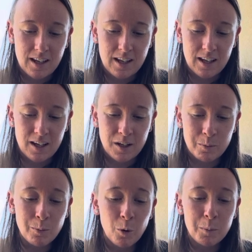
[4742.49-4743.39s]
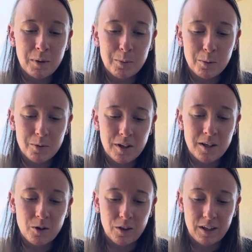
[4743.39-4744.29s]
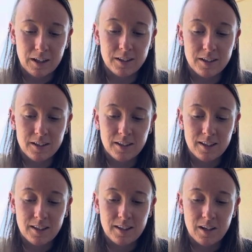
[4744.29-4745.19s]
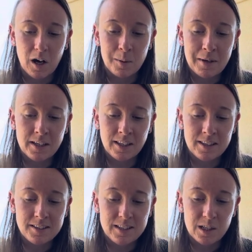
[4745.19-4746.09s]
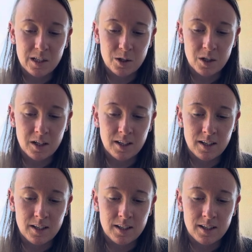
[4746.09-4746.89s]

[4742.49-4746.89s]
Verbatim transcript: And more people than you think are making this decision